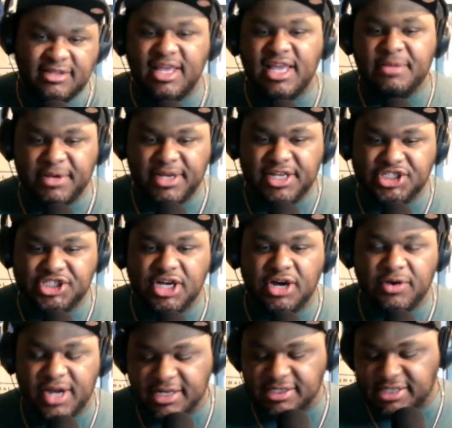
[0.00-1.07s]
theme of this show,
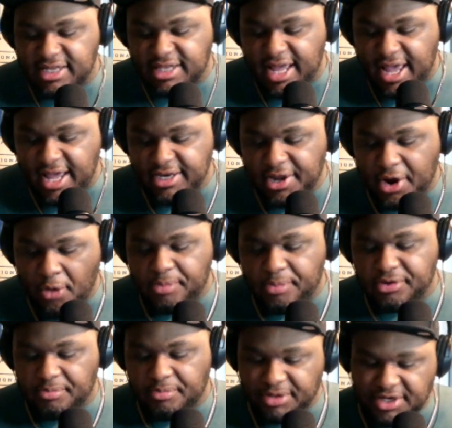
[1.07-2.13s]
and I said that in the
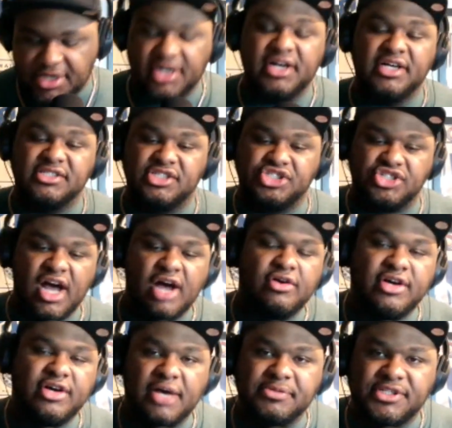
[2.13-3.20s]
opener because the Chicago
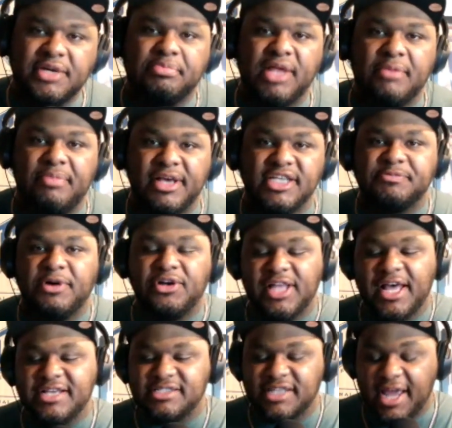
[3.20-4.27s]
Cubs did play baseball
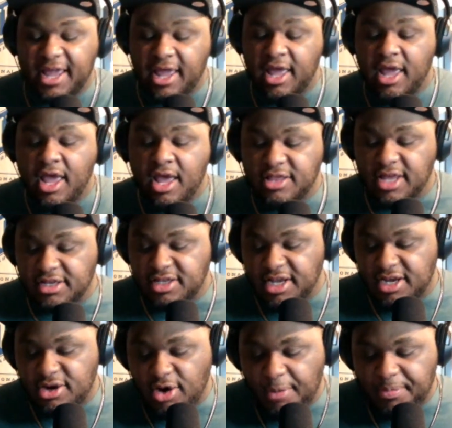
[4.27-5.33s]
last night. They did
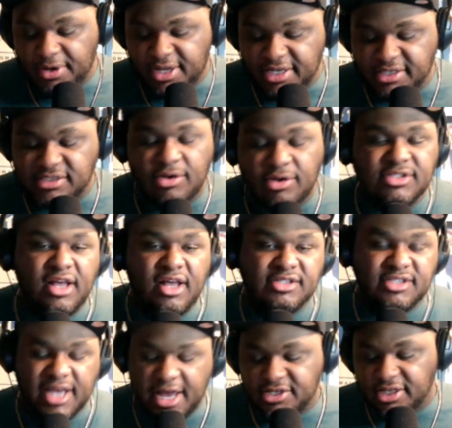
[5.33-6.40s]
go up against those Los
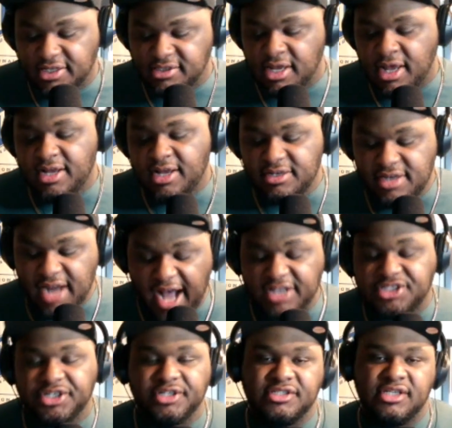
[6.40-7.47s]
Angeles
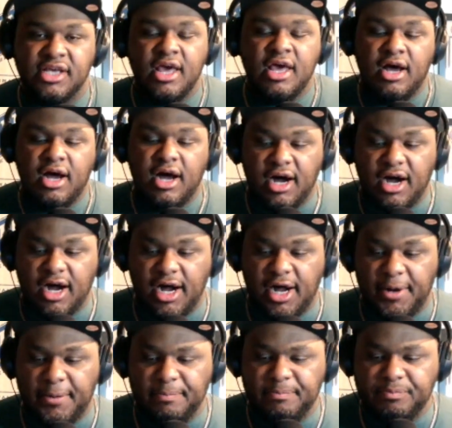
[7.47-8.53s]
Dodgers.
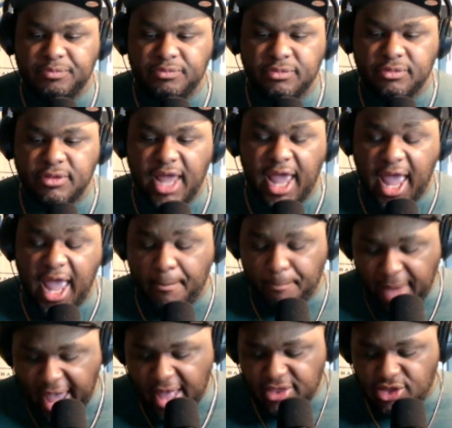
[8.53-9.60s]
And
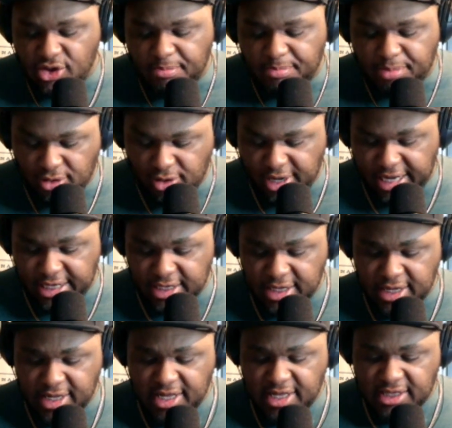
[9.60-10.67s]
Matthew Boyd
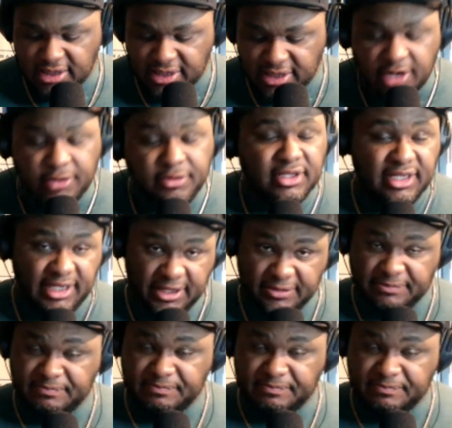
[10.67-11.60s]
literally